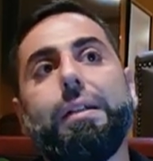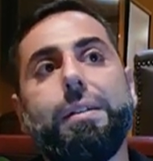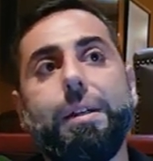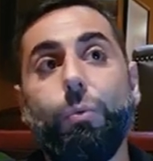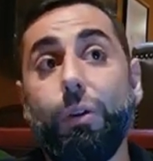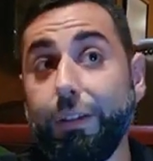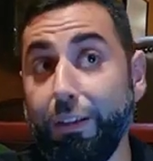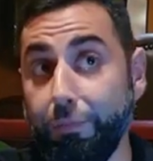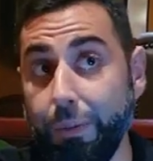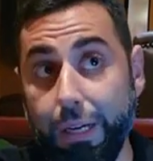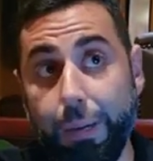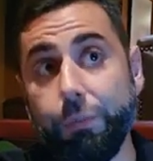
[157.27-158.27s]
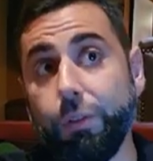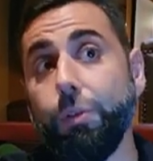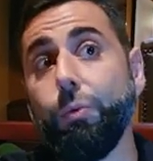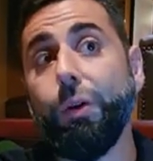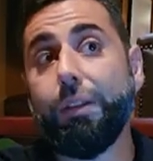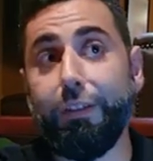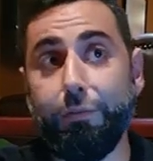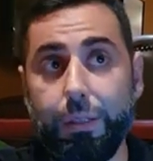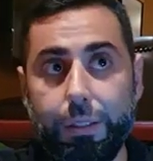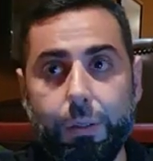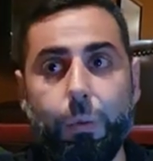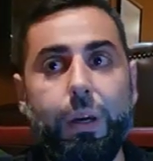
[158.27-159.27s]
see what they've been up to, what they've
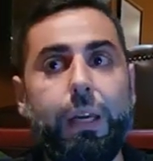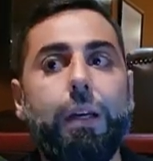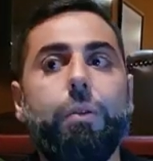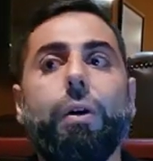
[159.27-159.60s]
been doing,